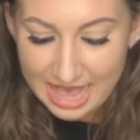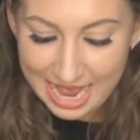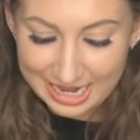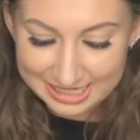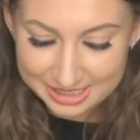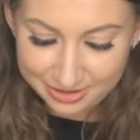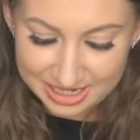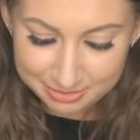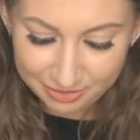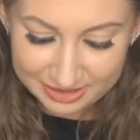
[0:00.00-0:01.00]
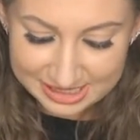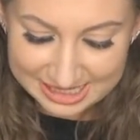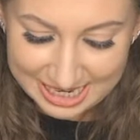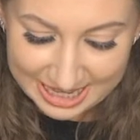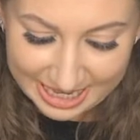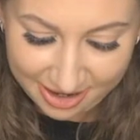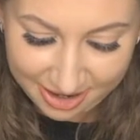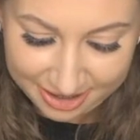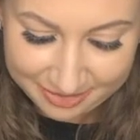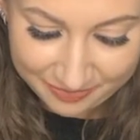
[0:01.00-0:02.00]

and let's scratch them off and see how they go.